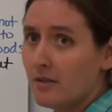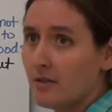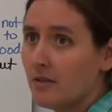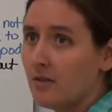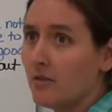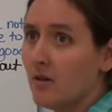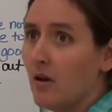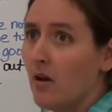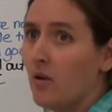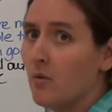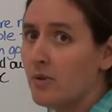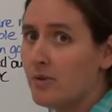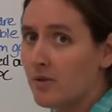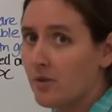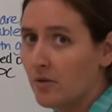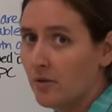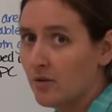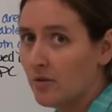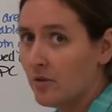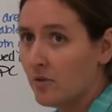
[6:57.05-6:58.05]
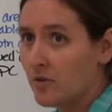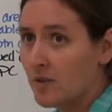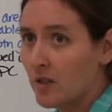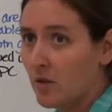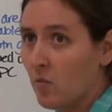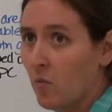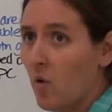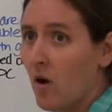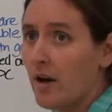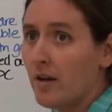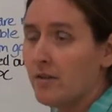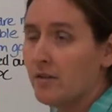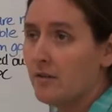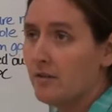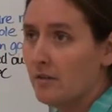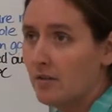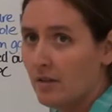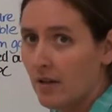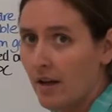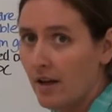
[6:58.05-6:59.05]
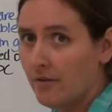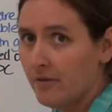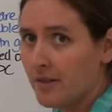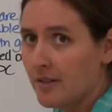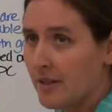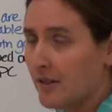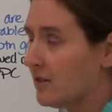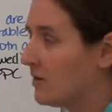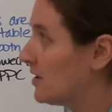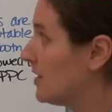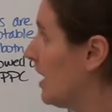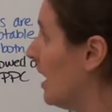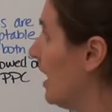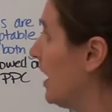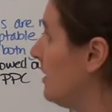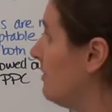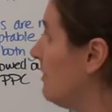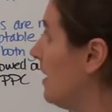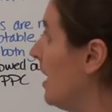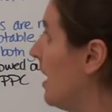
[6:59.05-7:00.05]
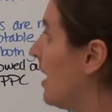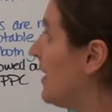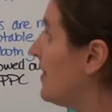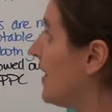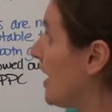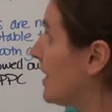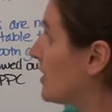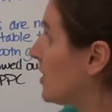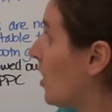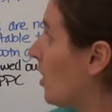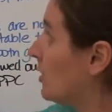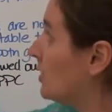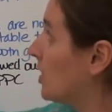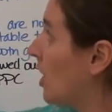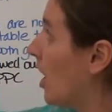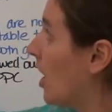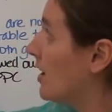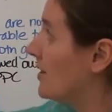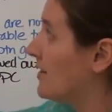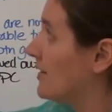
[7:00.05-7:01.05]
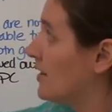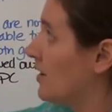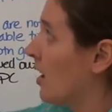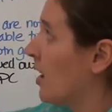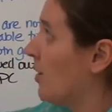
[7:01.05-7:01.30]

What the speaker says: you're always losing 1 every single time, that's called constant